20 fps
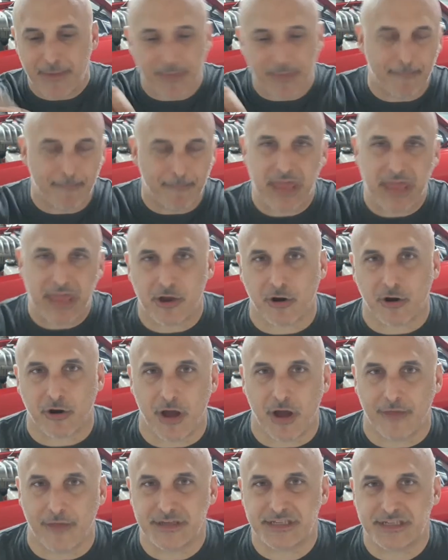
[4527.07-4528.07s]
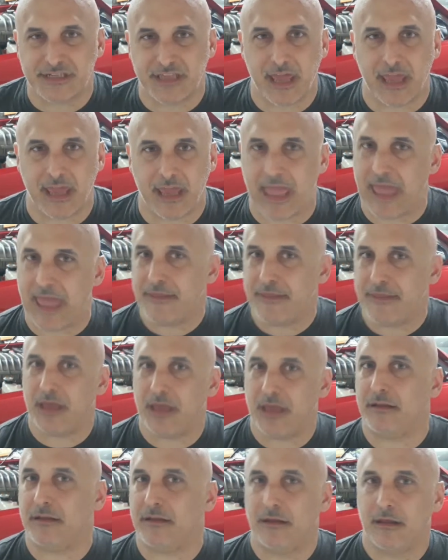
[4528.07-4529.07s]
beaker on this thing, and
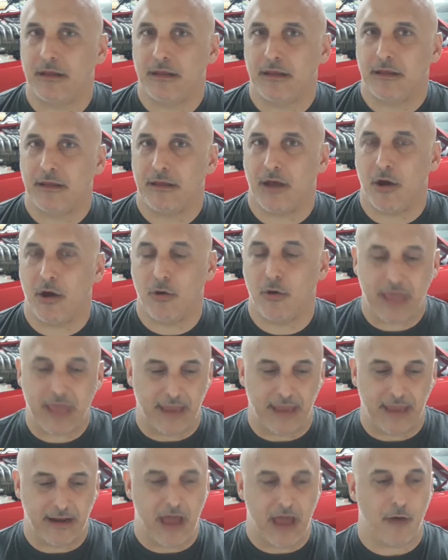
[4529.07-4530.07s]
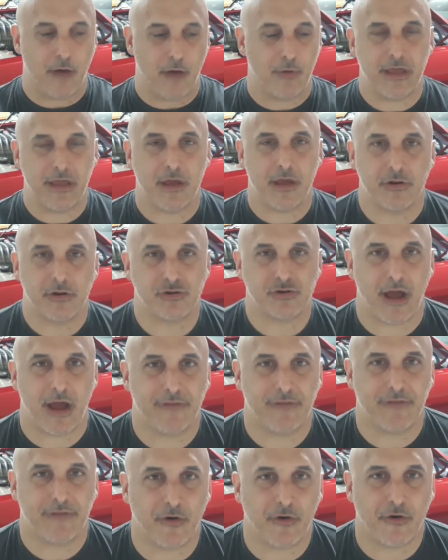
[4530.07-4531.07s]
then, okay, now we can go
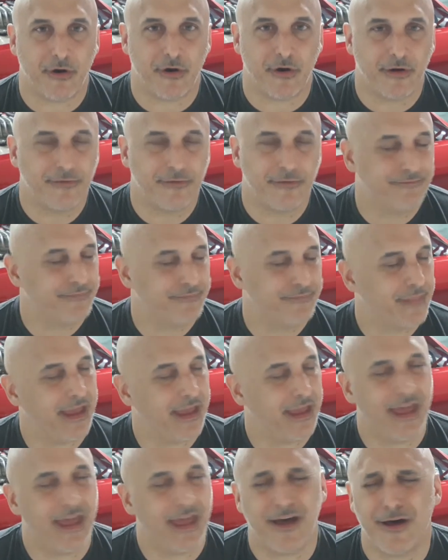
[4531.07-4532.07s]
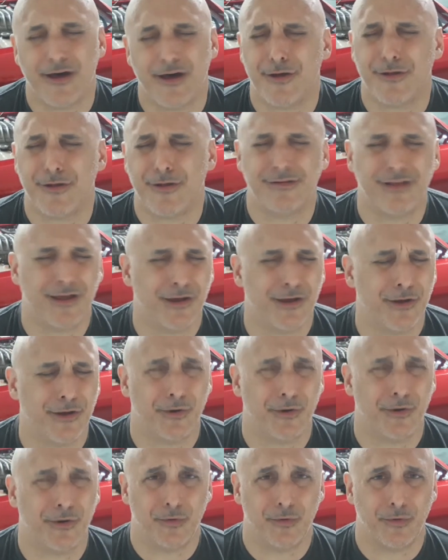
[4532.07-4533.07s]
drive the car. Hell
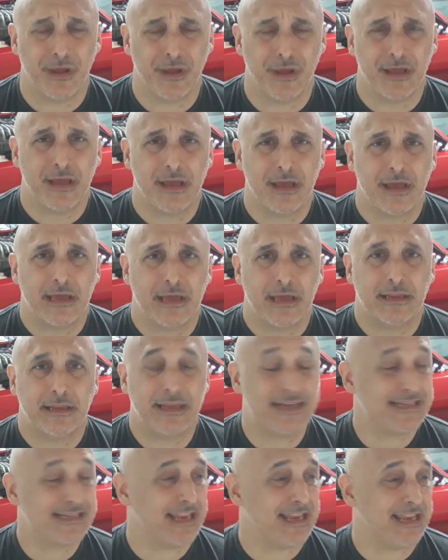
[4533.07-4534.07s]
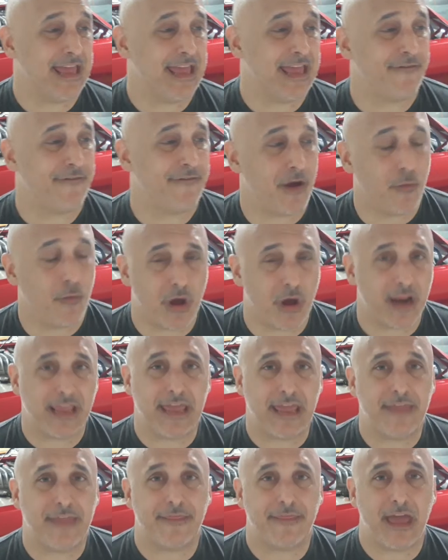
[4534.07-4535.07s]
no. Listen, and if I want to
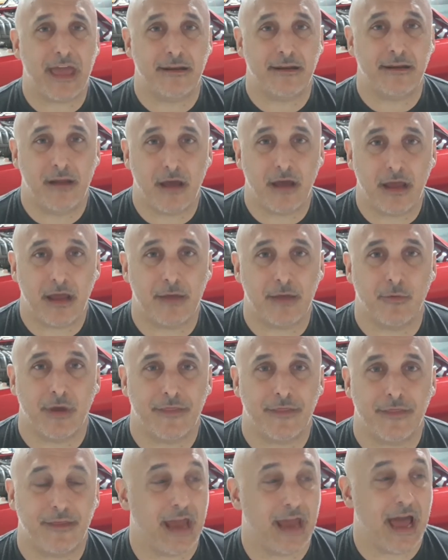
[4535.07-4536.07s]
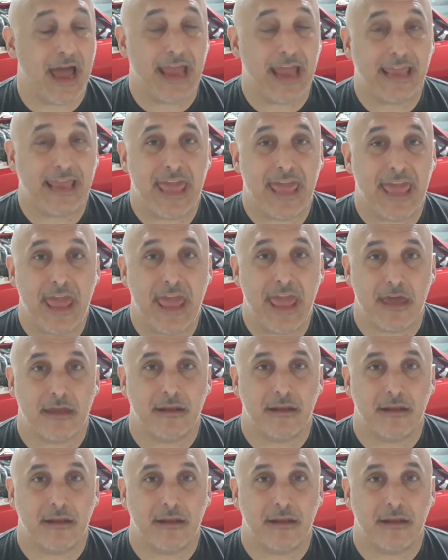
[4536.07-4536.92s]
get that nutty with it, I can.